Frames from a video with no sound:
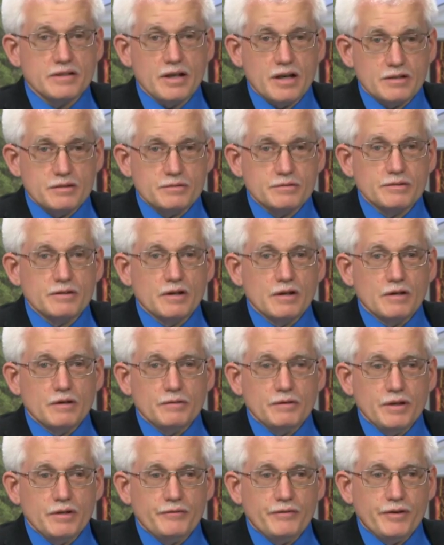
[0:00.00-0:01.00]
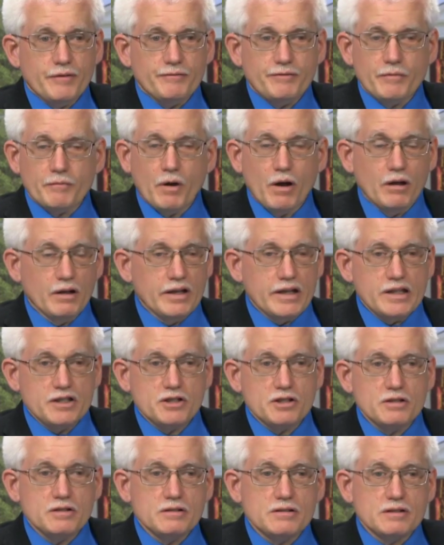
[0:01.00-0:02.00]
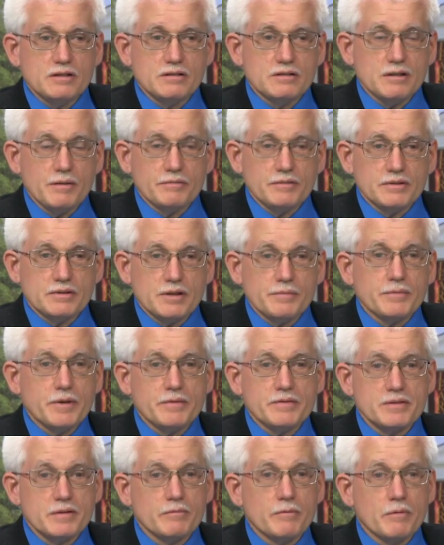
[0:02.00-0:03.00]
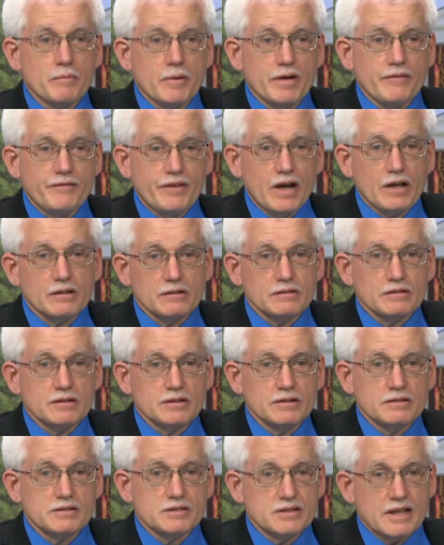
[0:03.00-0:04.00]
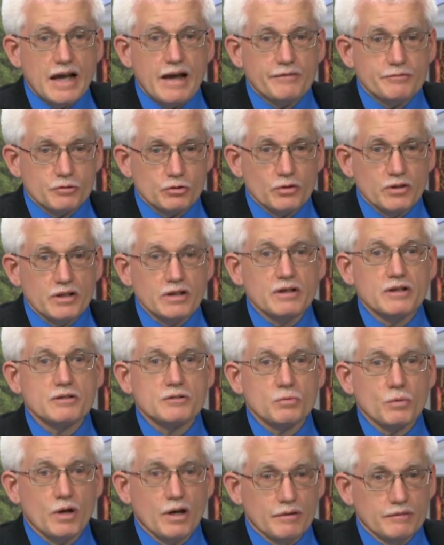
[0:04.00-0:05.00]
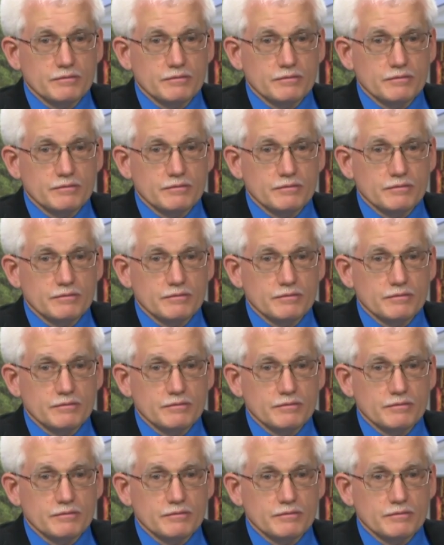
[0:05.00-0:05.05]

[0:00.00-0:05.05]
Yes. Oh. We have um, from all ages, and some, sometimes some of my faculty and staff join in as well.